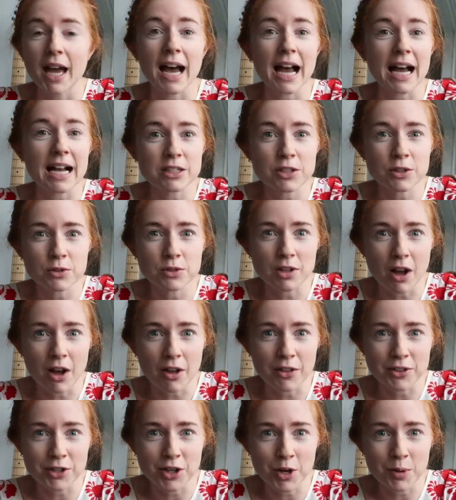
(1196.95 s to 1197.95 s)
as you saw,
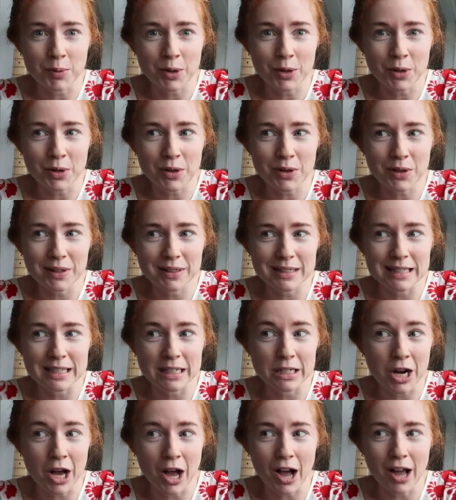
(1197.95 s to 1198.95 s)
the terminal
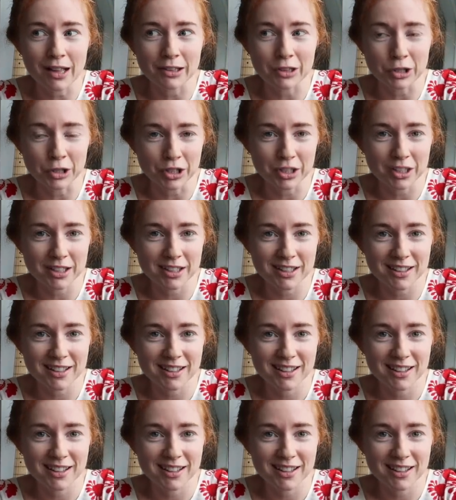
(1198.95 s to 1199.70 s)
did not look,